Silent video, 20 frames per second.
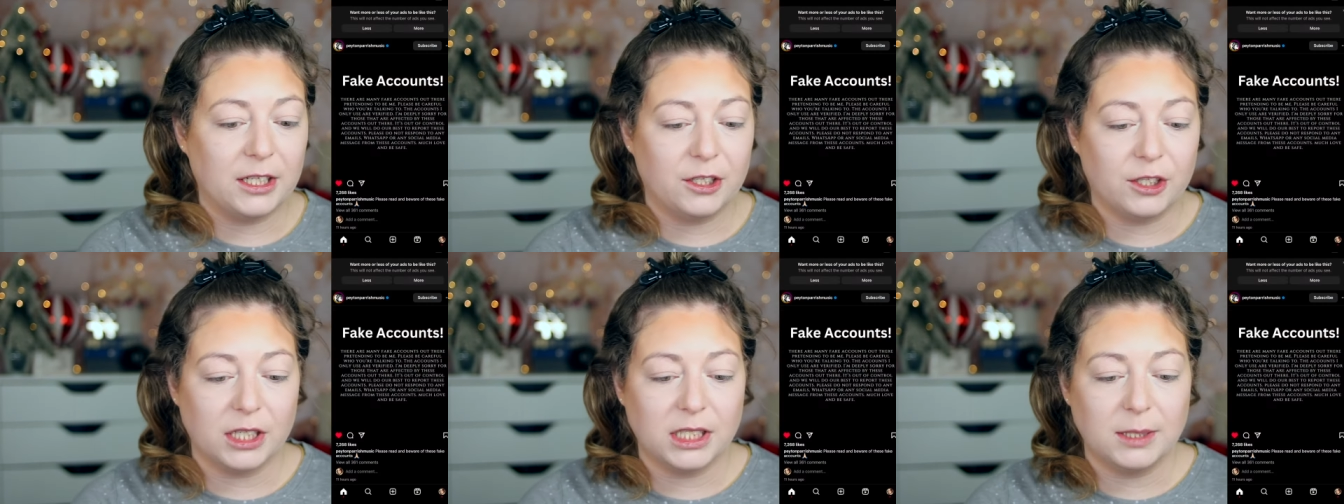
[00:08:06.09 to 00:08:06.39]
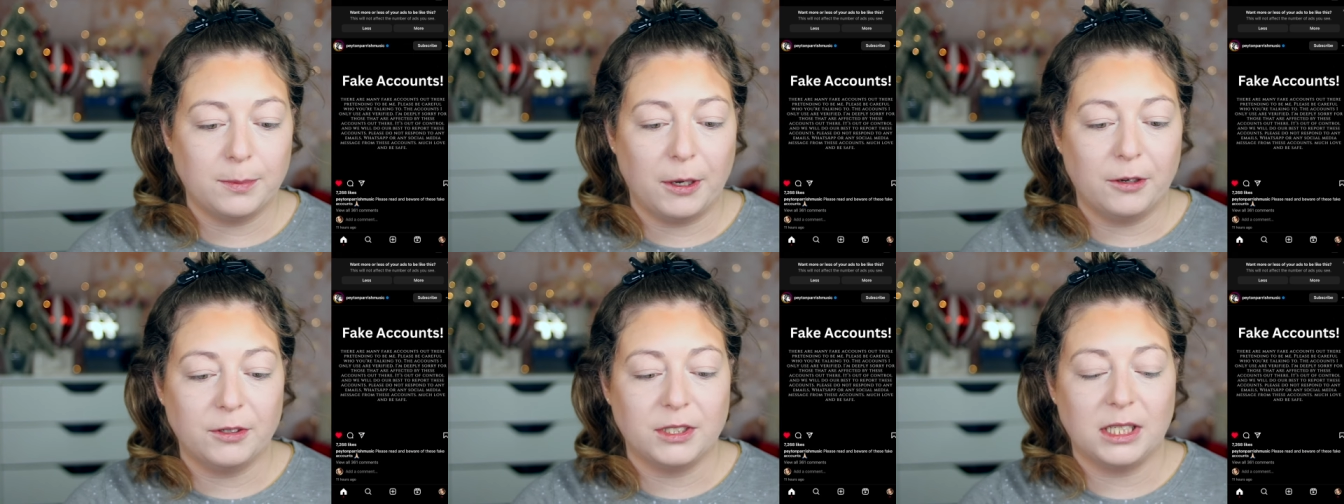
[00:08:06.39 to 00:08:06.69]

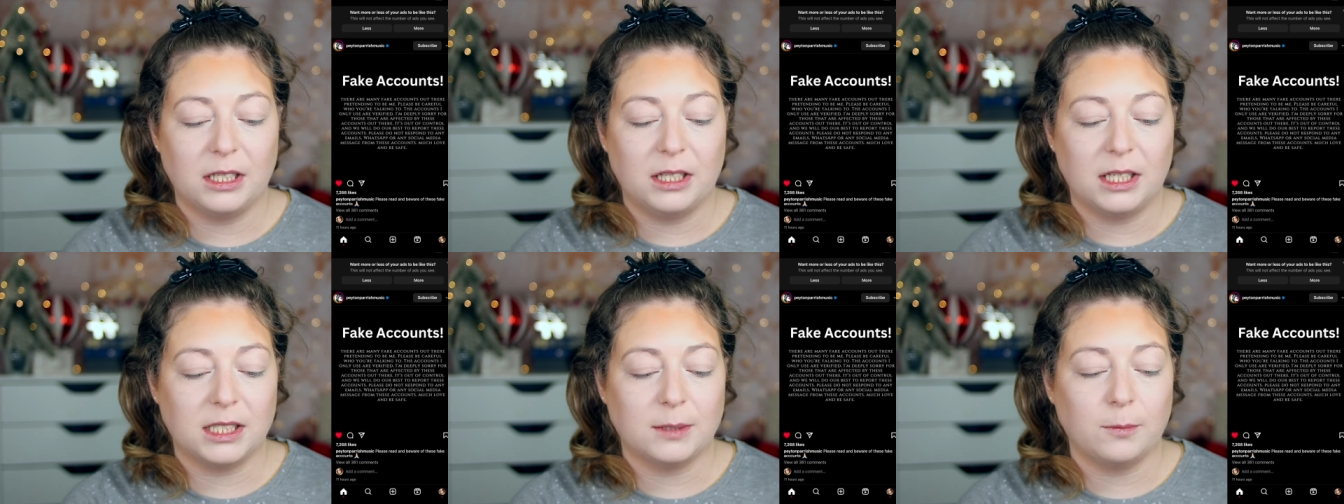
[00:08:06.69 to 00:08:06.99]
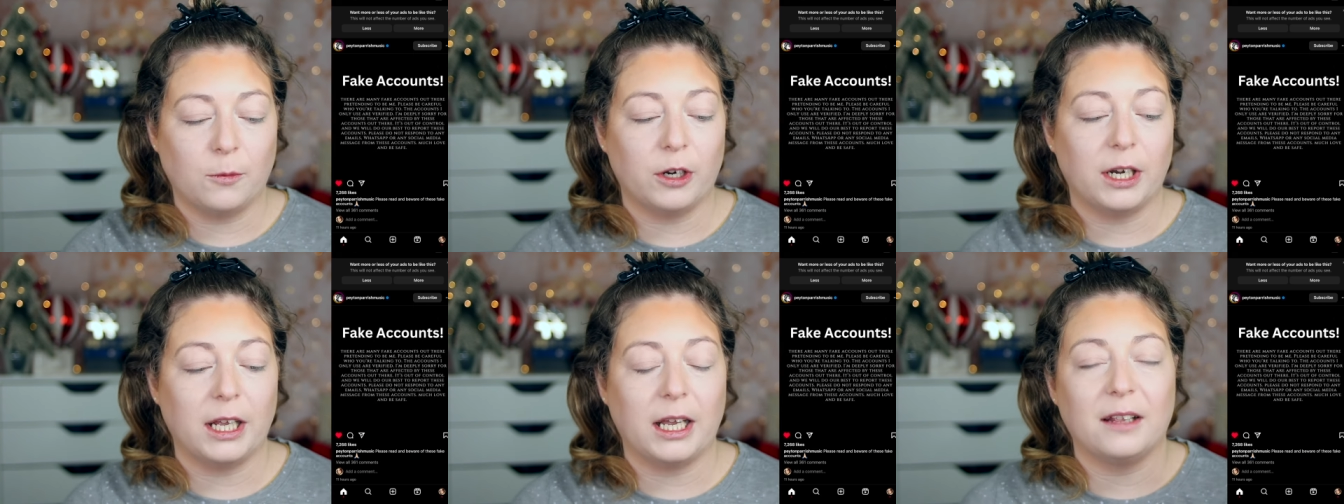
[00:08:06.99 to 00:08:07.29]
just posted this
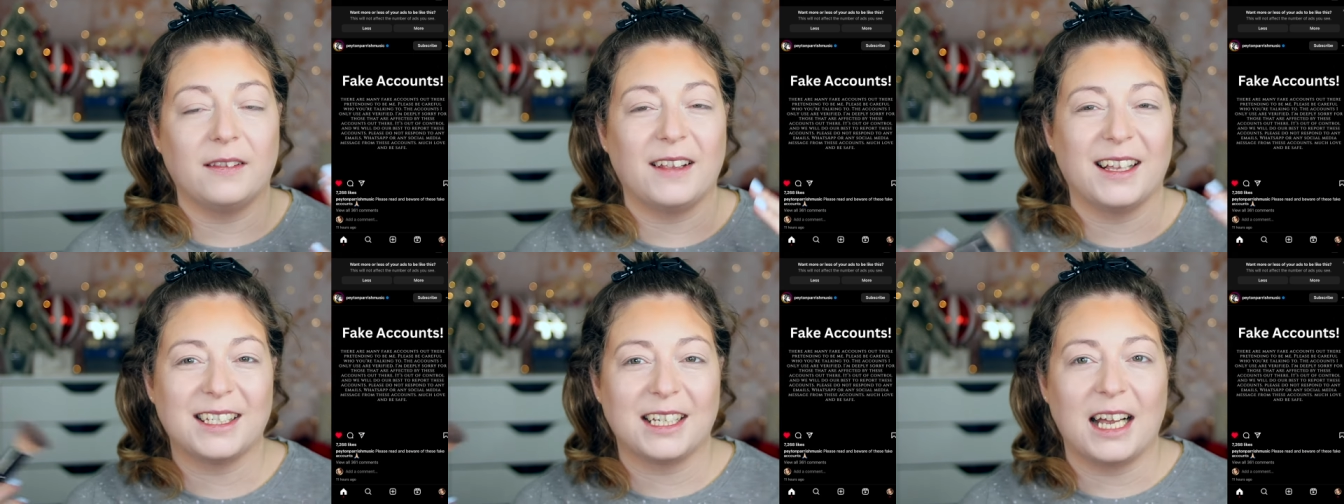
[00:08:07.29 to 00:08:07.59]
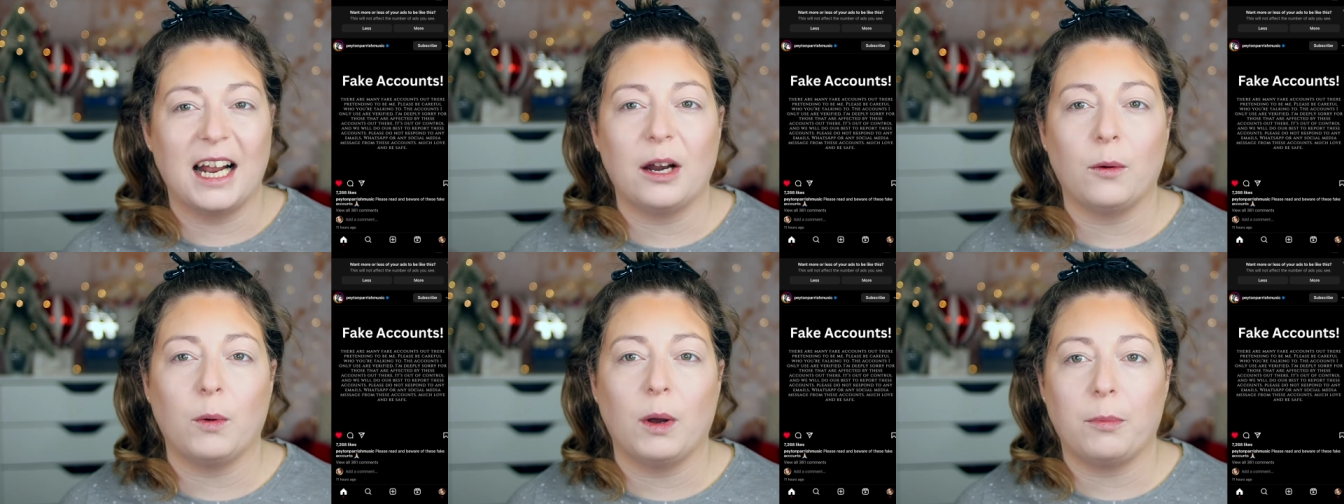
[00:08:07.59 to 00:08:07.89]
morning, and that's
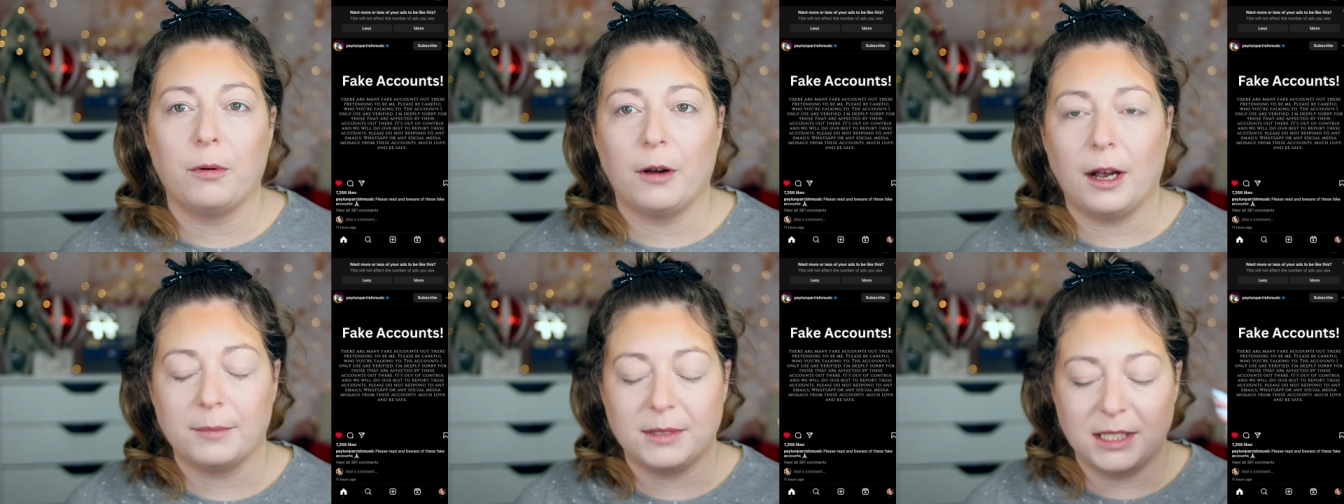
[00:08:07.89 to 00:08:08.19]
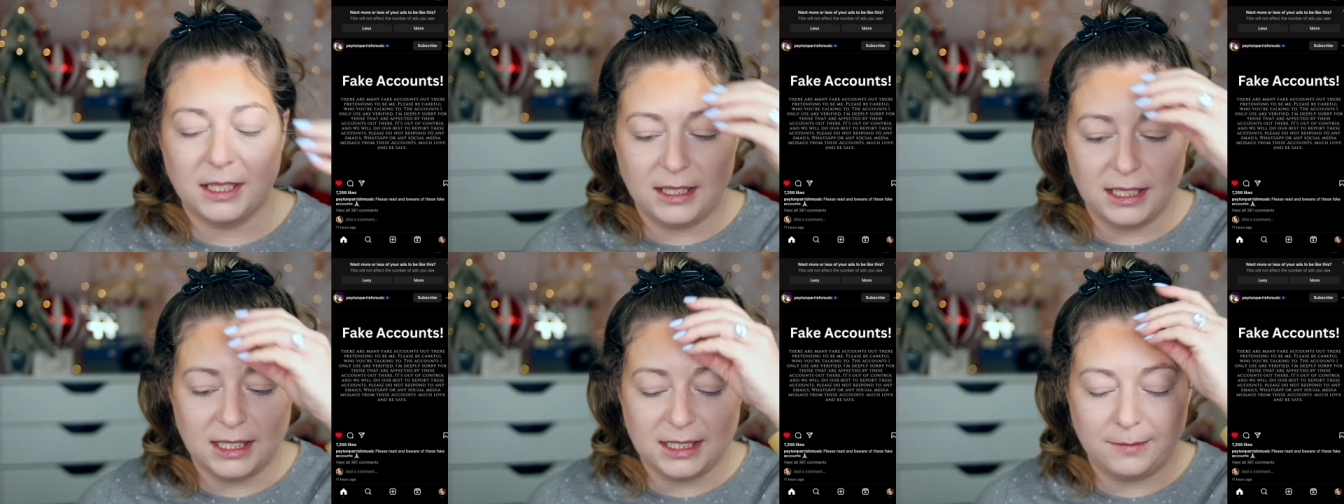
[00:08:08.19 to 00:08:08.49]
kind of what
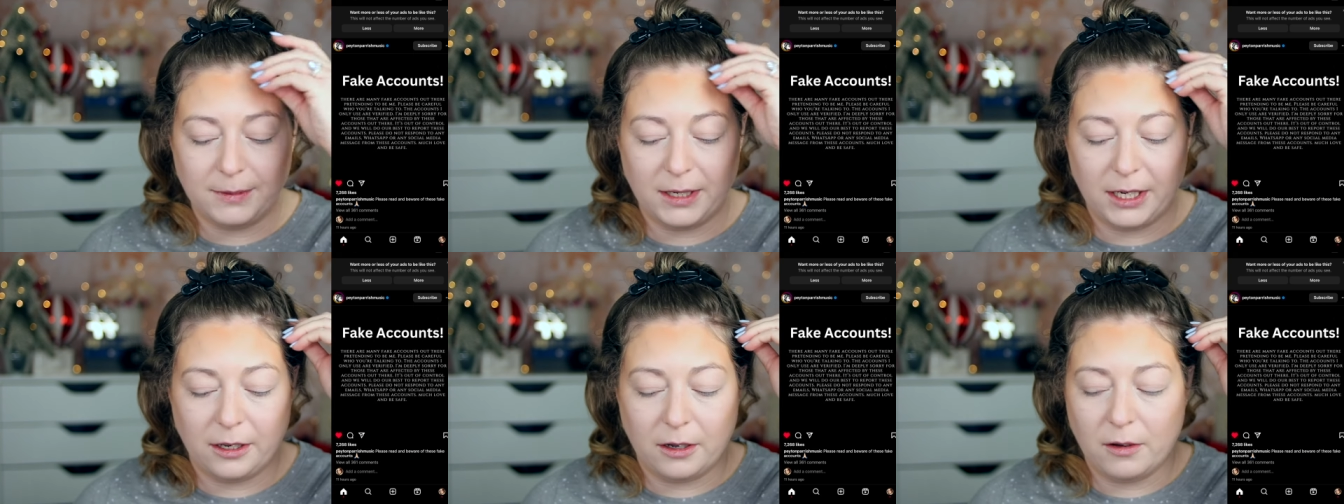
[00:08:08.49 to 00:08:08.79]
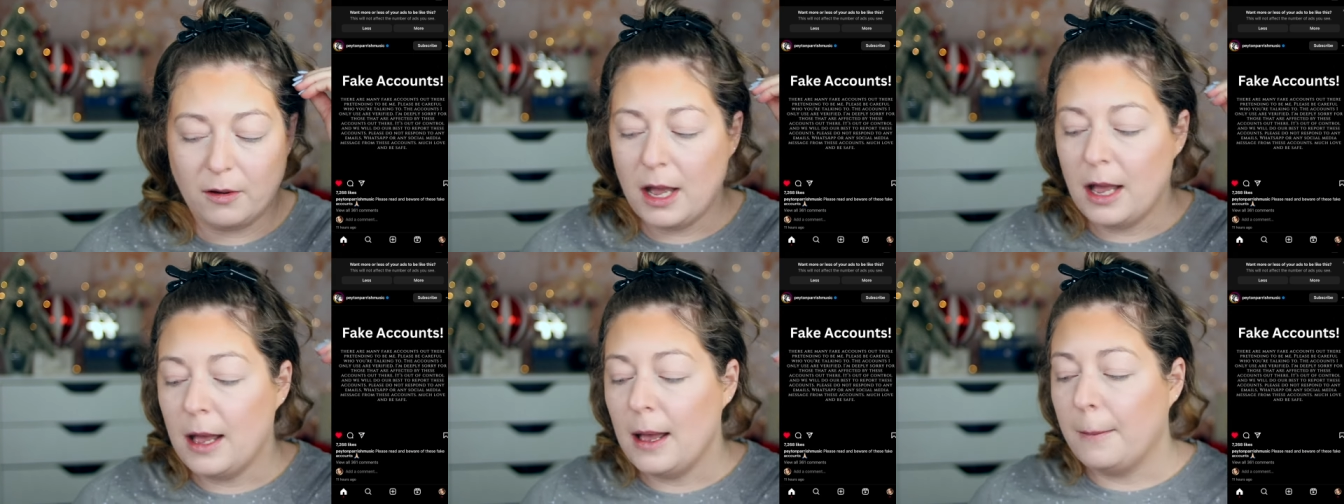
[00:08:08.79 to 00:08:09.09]
prompted this video.